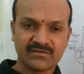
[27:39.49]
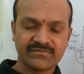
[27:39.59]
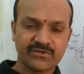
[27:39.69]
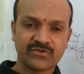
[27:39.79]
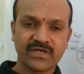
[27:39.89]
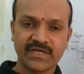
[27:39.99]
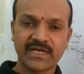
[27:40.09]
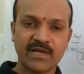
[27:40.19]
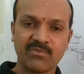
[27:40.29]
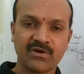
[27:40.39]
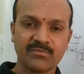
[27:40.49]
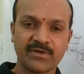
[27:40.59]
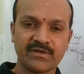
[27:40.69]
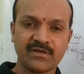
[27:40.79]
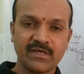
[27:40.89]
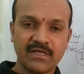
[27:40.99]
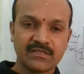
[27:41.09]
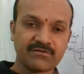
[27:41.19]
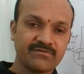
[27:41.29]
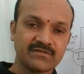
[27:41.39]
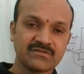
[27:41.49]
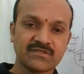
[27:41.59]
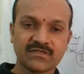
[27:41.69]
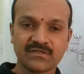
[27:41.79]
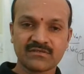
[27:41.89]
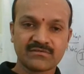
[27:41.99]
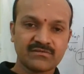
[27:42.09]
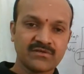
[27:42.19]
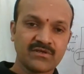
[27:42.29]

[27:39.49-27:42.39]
If you take any apartment, the fencing